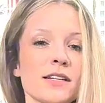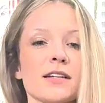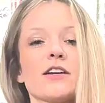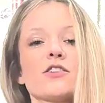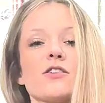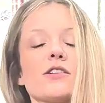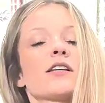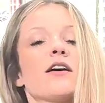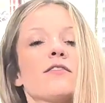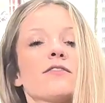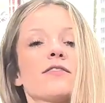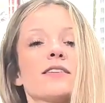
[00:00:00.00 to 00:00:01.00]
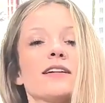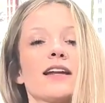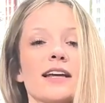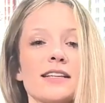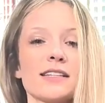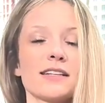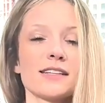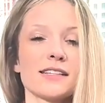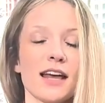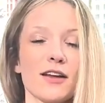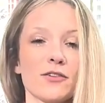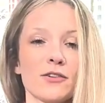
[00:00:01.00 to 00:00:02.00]
to get yourself nice and
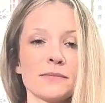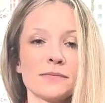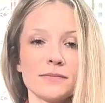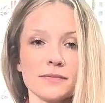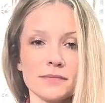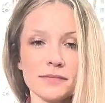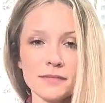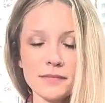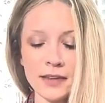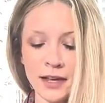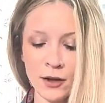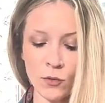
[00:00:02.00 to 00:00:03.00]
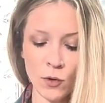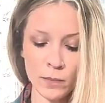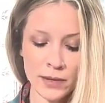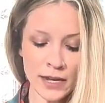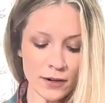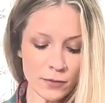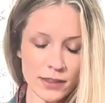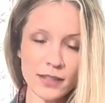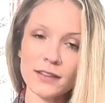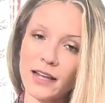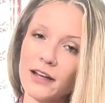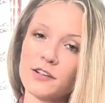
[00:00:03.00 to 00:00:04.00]
settled, and we'll meet with
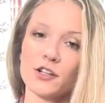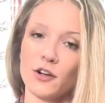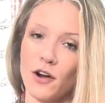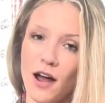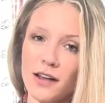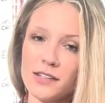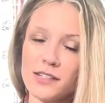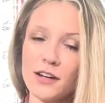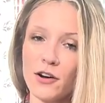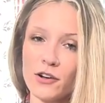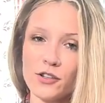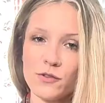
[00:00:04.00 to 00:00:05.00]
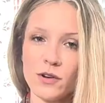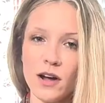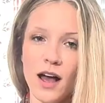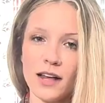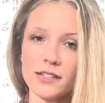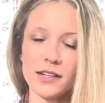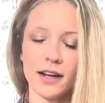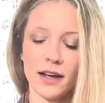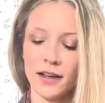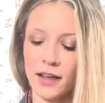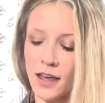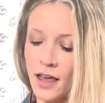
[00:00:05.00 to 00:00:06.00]
the legs crossed in our
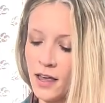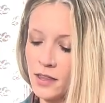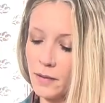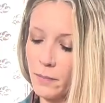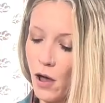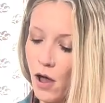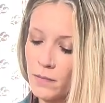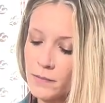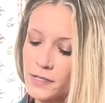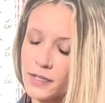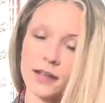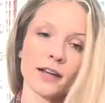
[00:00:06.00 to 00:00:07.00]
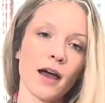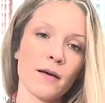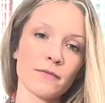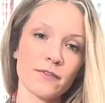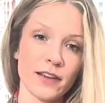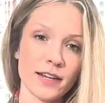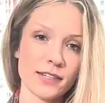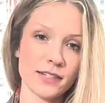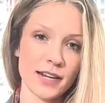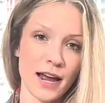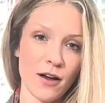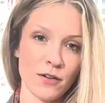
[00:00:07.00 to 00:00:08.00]
Sukhasana. The palms can come face
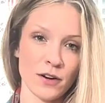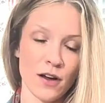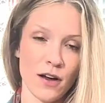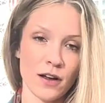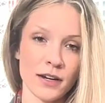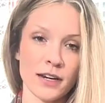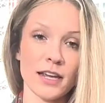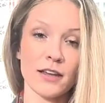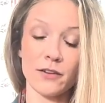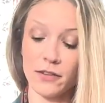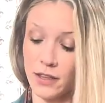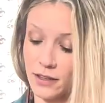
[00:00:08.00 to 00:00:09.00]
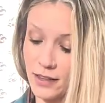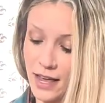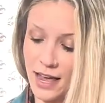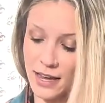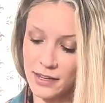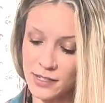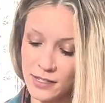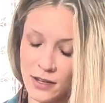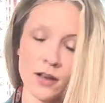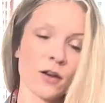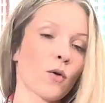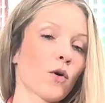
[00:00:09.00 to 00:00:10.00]
down on either the legs,
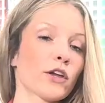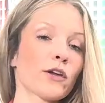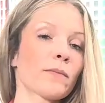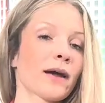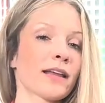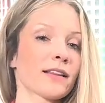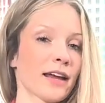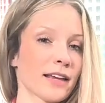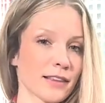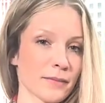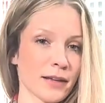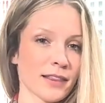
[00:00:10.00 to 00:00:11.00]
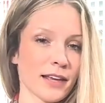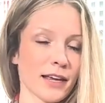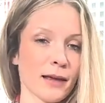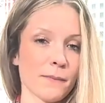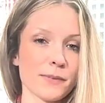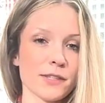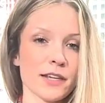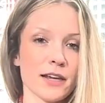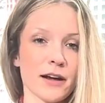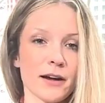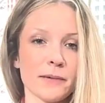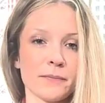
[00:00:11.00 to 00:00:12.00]
or you might like them in the hips
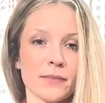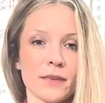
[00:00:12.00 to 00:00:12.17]
here.